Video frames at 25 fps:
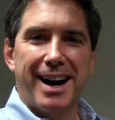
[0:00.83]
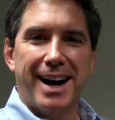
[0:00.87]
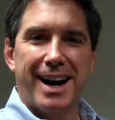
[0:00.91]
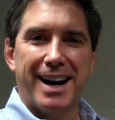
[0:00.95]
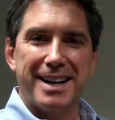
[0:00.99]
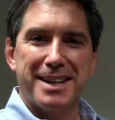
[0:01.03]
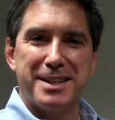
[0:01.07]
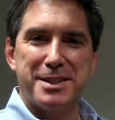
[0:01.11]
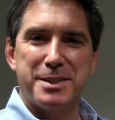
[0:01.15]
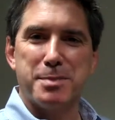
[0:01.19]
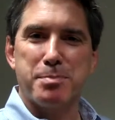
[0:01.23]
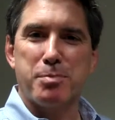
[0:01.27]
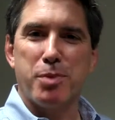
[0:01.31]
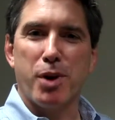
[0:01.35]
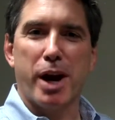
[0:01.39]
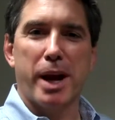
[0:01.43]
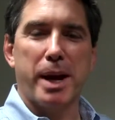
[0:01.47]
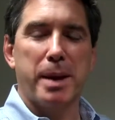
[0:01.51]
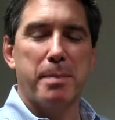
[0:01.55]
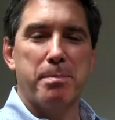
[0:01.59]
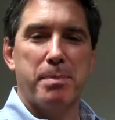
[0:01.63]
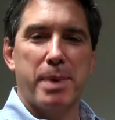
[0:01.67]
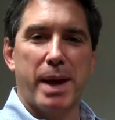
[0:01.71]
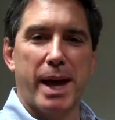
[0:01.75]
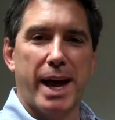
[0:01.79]
Hi, this is
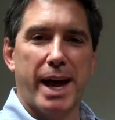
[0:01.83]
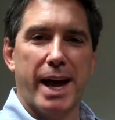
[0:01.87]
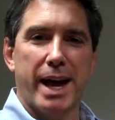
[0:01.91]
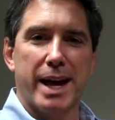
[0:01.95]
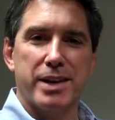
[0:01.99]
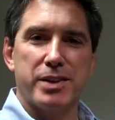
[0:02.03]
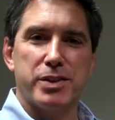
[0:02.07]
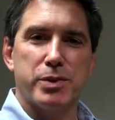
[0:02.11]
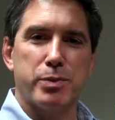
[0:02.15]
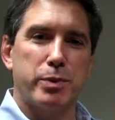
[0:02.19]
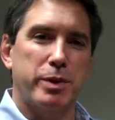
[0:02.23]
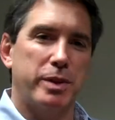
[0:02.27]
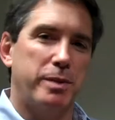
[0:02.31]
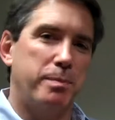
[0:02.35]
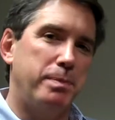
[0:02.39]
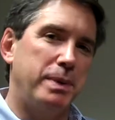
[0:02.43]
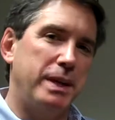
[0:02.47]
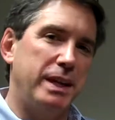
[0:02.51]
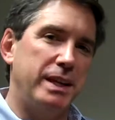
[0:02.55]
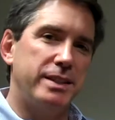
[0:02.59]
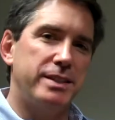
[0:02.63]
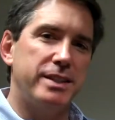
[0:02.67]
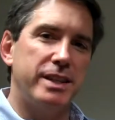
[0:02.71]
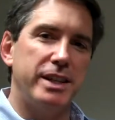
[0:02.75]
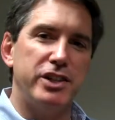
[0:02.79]
Brian Pasch with
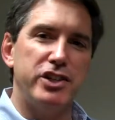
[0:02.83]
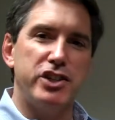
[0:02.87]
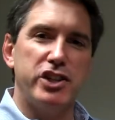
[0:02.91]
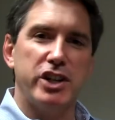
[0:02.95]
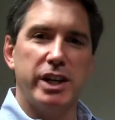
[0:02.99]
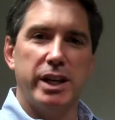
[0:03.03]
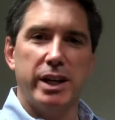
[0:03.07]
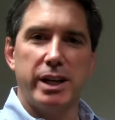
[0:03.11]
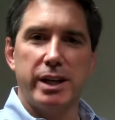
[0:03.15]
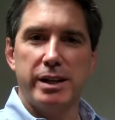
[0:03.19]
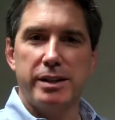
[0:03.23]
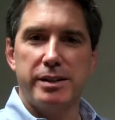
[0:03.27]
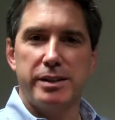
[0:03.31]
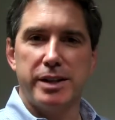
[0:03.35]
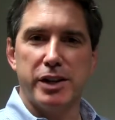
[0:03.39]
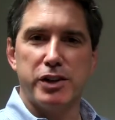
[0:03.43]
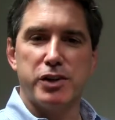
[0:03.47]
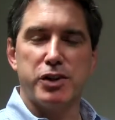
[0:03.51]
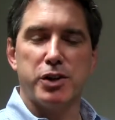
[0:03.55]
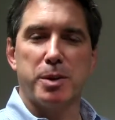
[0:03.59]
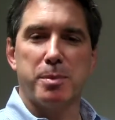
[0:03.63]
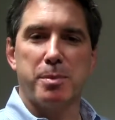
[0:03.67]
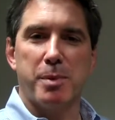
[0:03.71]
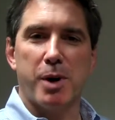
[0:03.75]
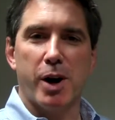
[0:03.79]
PCG
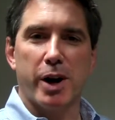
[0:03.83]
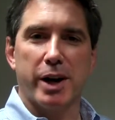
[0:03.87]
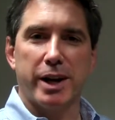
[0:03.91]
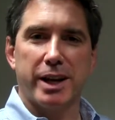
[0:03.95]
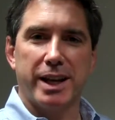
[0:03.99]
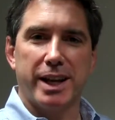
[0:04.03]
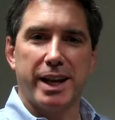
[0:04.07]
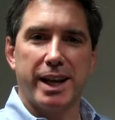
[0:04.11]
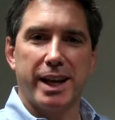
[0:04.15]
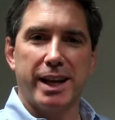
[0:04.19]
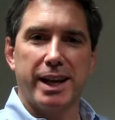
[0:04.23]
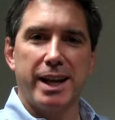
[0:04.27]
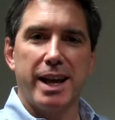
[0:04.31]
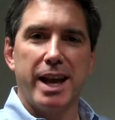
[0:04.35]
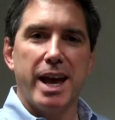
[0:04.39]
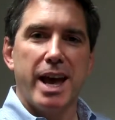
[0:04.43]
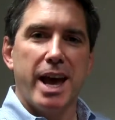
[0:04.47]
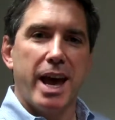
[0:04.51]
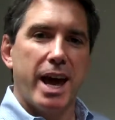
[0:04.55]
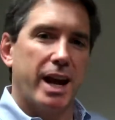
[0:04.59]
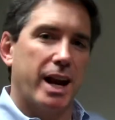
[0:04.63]
Digital Marketing,